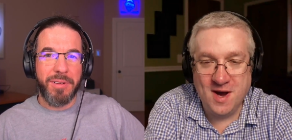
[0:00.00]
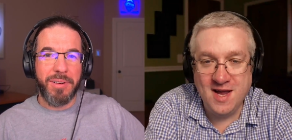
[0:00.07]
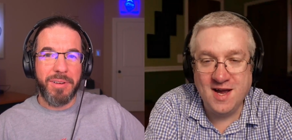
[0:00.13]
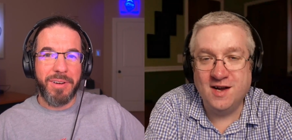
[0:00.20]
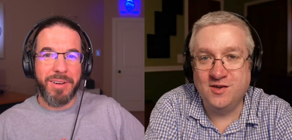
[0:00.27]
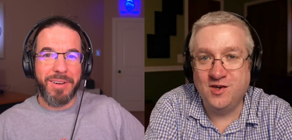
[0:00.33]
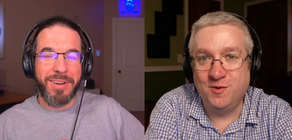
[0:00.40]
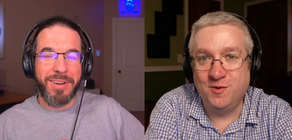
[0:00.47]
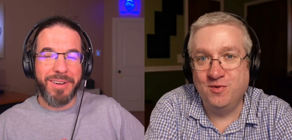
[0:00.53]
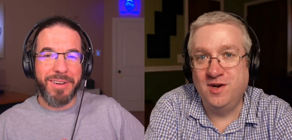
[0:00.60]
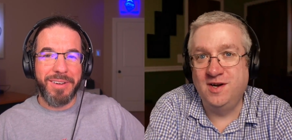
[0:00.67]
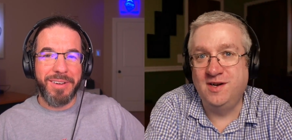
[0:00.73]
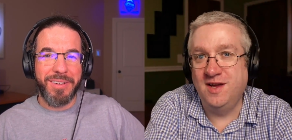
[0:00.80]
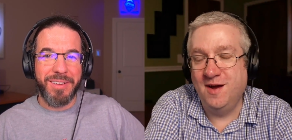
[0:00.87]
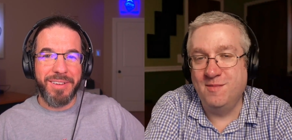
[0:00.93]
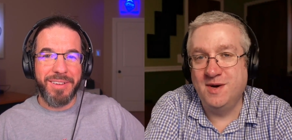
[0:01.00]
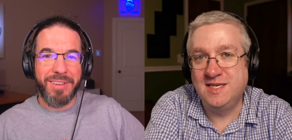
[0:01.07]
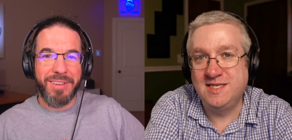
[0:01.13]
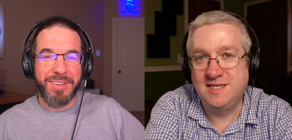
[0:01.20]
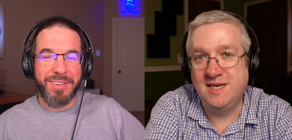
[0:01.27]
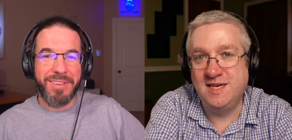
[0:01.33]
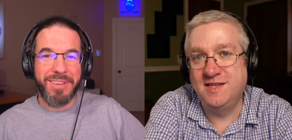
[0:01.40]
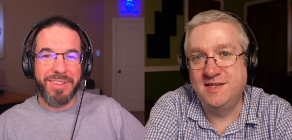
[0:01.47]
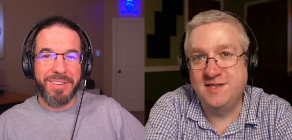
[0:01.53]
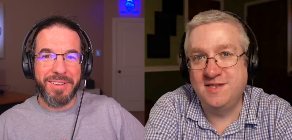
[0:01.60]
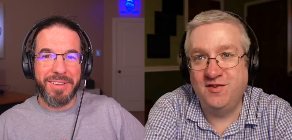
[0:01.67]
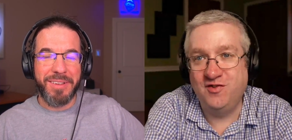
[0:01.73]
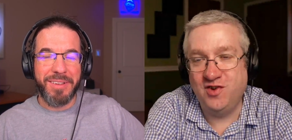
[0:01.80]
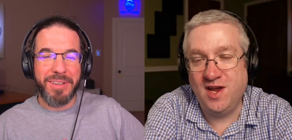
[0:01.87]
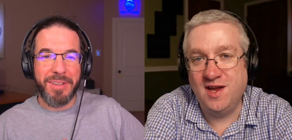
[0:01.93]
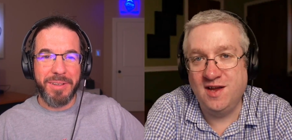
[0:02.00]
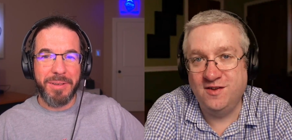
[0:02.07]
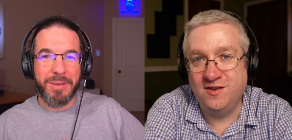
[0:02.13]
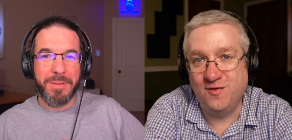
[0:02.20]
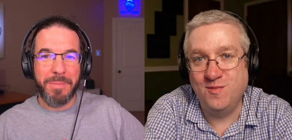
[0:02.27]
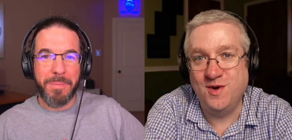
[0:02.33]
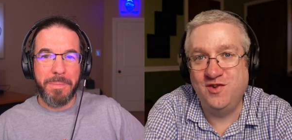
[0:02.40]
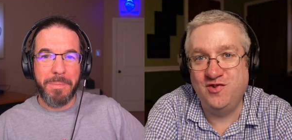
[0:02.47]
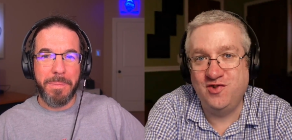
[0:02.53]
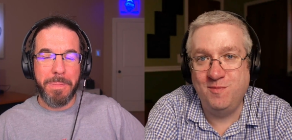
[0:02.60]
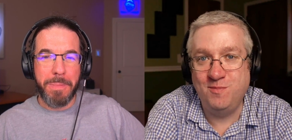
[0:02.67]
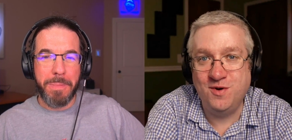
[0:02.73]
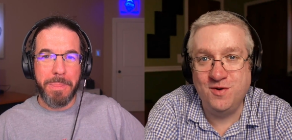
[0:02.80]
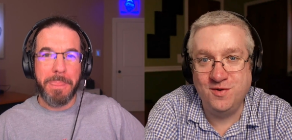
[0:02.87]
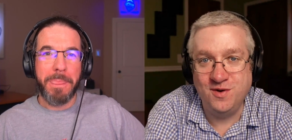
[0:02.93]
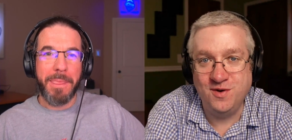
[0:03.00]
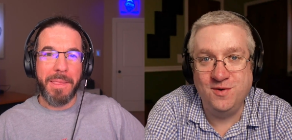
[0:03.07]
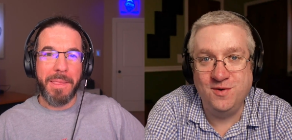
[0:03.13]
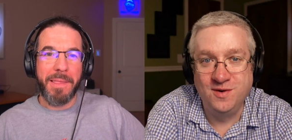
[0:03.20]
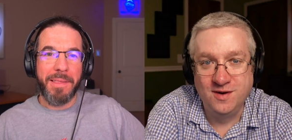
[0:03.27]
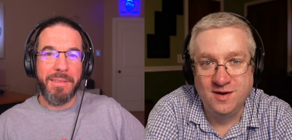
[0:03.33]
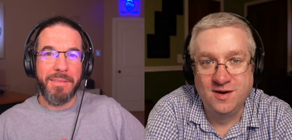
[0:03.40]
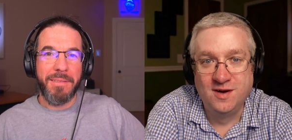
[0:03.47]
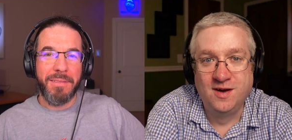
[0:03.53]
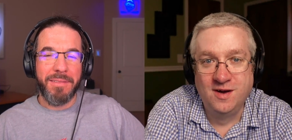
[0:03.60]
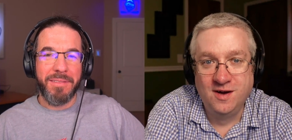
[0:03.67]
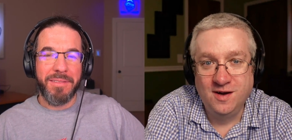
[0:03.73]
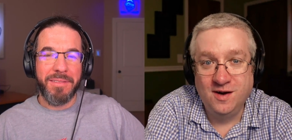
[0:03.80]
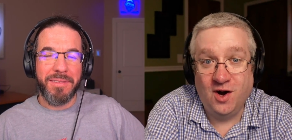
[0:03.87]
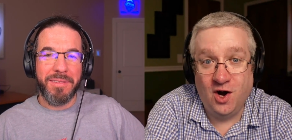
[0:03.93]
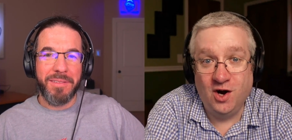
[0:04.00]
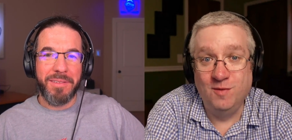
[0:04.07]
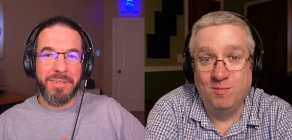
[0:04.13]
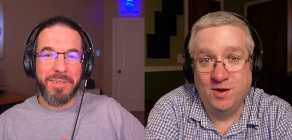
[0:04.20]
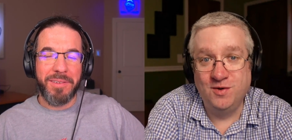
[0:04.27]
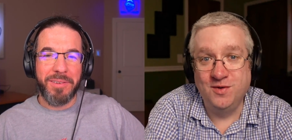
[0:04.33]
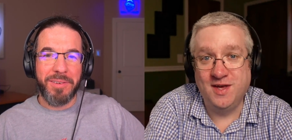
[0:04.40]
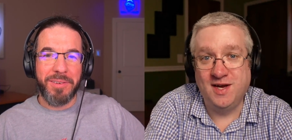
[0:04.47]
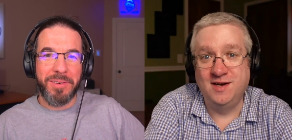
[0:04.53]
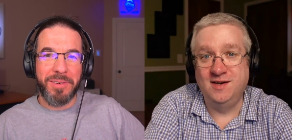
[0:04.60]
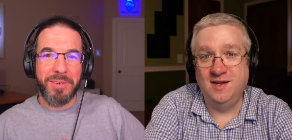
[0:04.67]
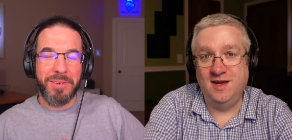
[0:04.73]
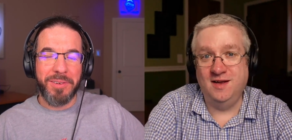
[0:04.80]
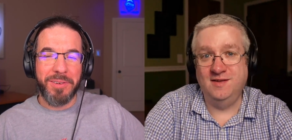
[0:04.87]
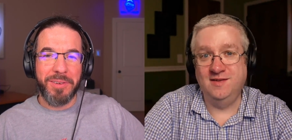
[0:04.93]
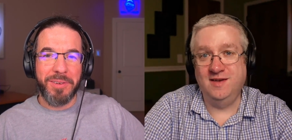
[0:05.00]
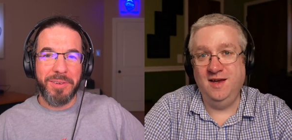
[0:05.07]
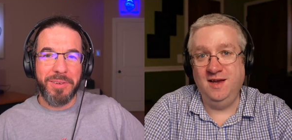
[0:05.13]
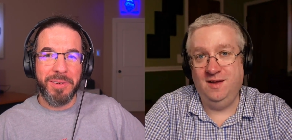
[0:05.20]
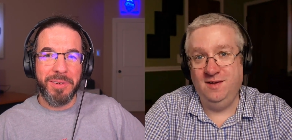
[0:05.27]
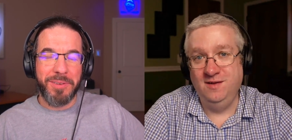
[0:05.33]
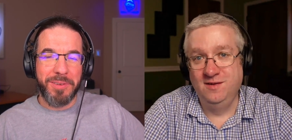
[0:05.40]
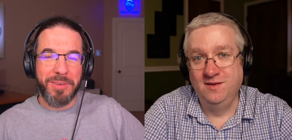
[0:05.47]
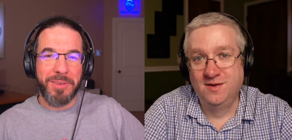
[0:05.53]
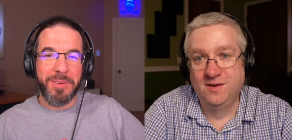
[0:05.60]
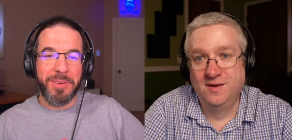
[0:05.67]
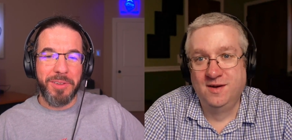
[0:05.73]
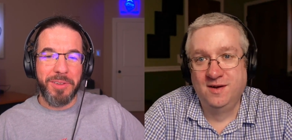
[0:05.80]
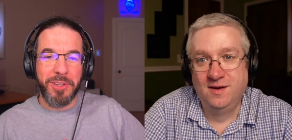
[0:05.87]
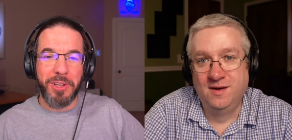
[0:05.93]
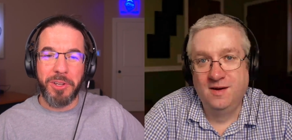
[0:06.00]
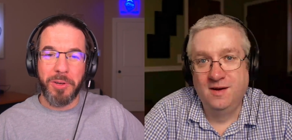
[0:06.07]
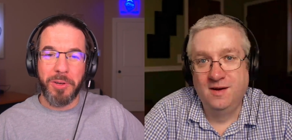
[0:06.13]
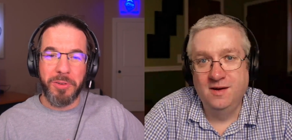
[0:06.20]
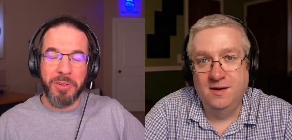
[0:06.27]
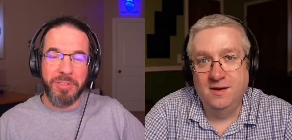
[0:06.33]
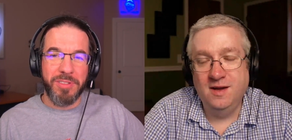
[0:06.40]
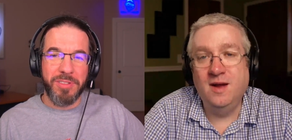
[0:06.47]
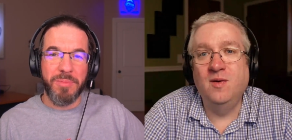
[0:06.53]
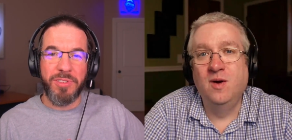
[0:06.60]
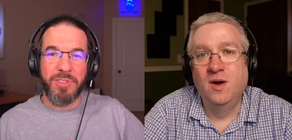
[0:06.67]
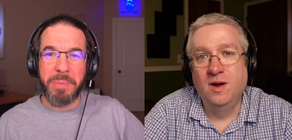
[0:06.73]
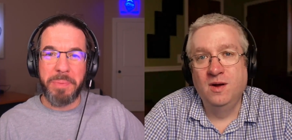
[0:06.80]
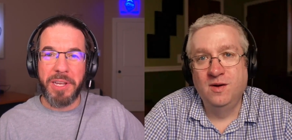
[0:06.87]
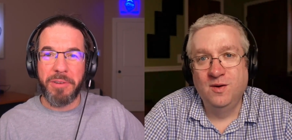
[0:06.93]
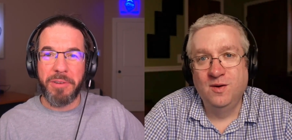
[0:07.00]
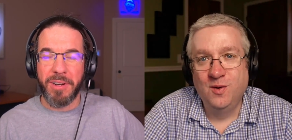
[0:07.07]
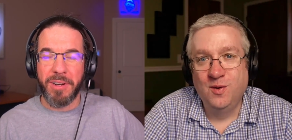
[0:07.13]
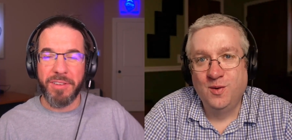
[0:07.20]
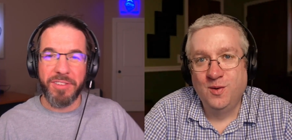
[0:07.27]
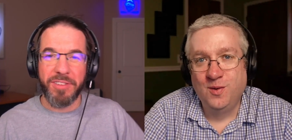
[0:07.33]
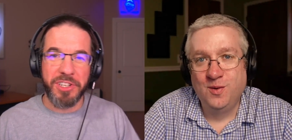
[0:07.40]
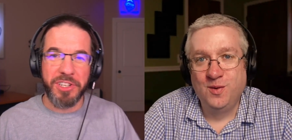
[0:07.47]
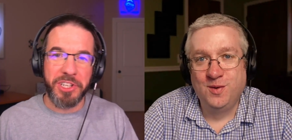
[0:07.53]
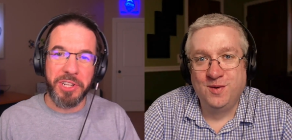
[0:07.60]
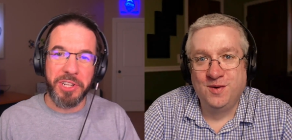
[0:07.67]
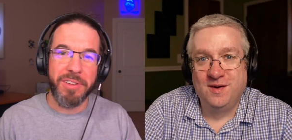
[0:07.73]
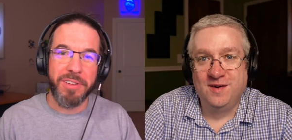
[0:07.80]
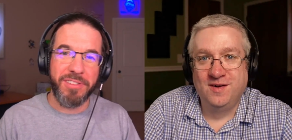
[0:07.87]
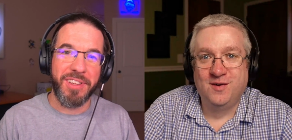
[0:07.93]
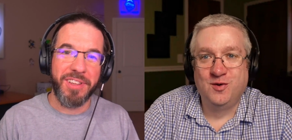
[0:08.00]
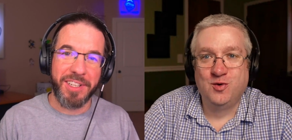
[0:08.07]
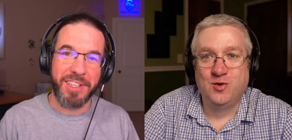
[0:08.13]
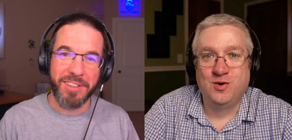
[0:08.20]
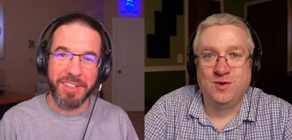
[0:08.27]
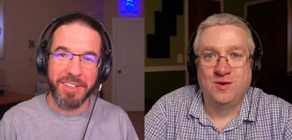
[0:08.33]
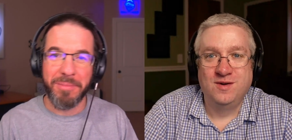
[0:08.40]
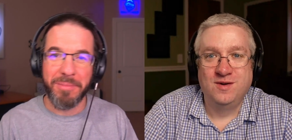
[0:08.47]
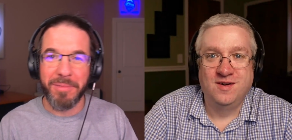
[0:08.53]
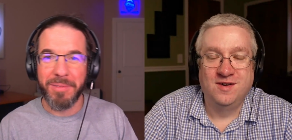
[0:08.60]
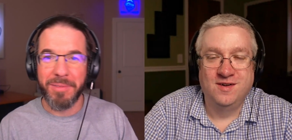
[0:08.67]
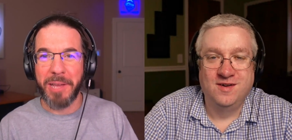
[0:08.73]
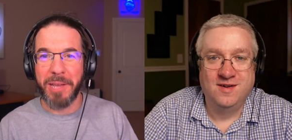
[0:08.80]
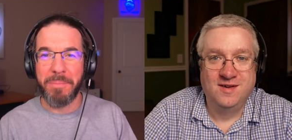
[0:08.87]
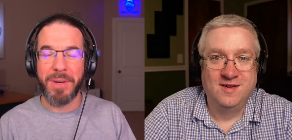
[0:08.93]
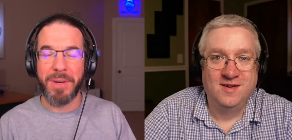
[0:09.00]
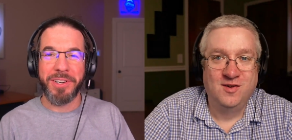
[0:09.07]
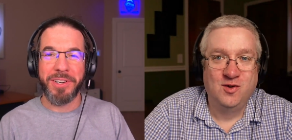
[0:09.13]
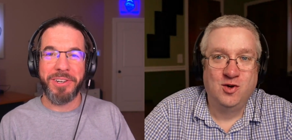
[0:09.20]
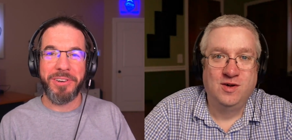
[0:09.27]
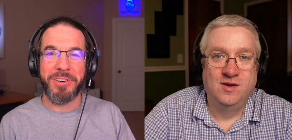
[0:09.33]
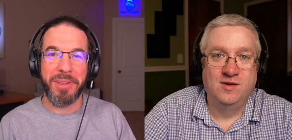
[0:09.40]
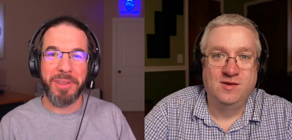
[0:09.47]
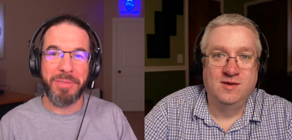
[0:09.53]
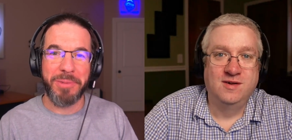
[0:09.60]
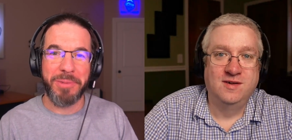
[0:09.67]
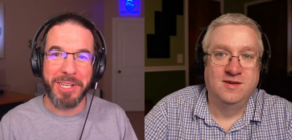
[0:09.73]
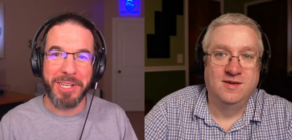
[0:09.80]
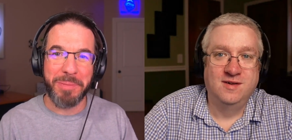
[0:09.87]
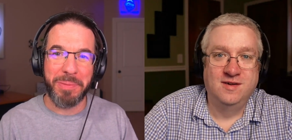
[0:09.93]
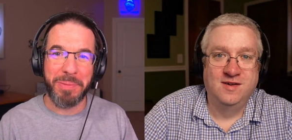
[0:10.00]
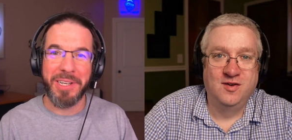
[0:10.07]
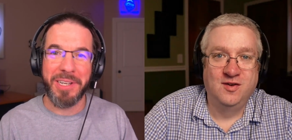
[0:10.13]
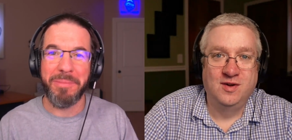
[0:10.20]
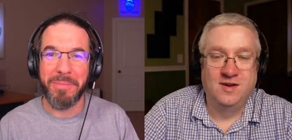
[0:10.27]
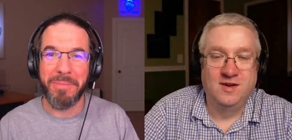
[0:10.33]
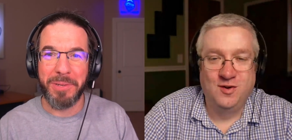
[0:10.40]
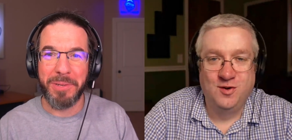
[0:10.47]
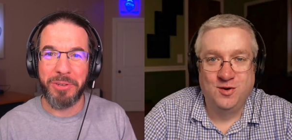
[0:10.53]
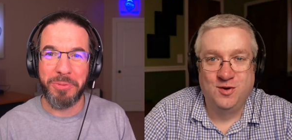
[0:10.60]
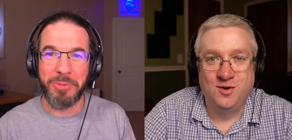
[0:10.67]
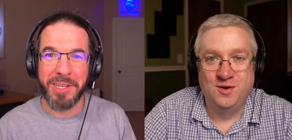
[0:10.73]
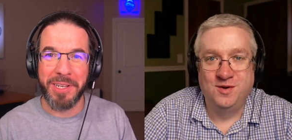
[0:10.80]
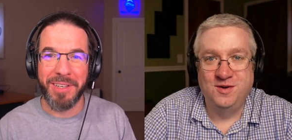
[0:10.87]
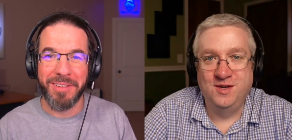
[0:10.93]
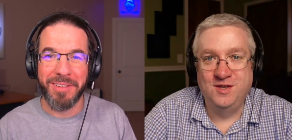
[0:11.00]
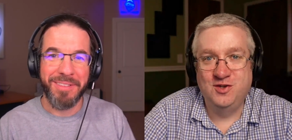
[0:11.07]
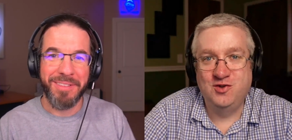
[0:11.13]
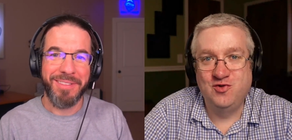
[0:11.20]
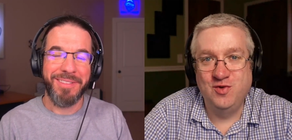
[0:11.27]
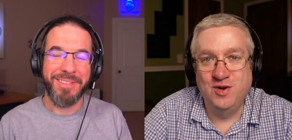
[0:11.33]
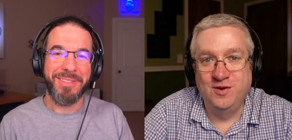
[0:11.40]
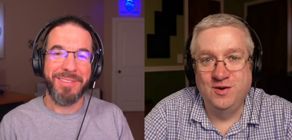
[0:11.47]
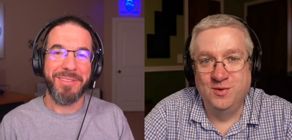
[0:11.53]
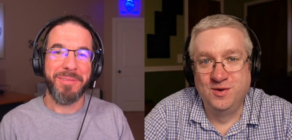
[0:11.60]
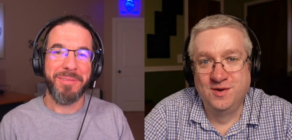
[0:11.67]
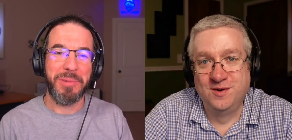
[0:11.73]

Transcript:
Speaker 1: my Octoprint and my CNC JS for my Shapeoko are both on Tailscale.
Speaker 2: You could go do some and, speed runs on your unicycle and, and monitor a 3D print between. It's true.